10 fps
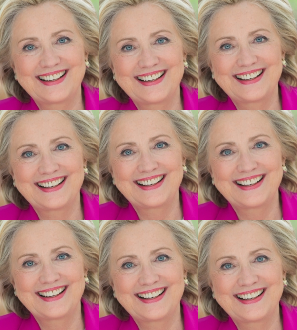
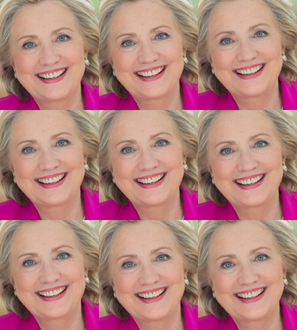
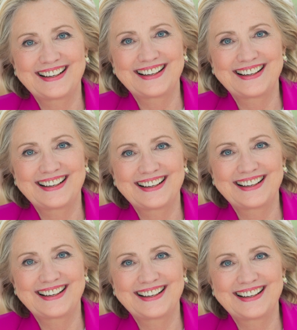
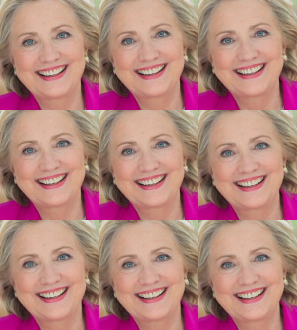
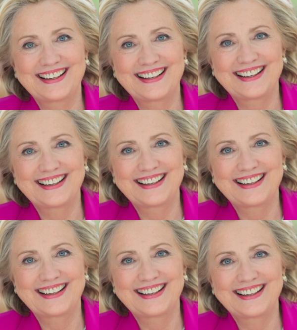
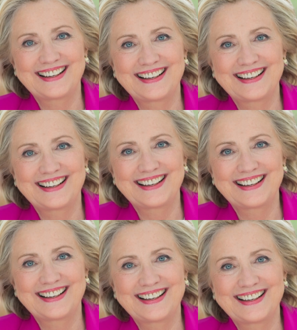
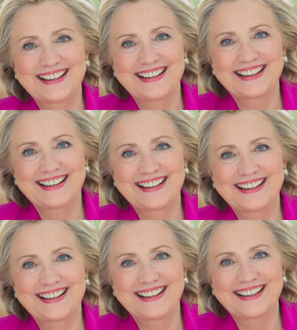
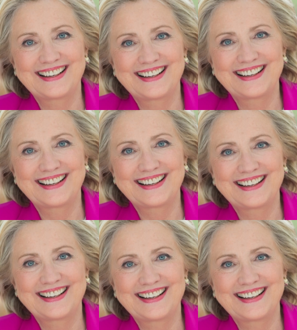(not speaking)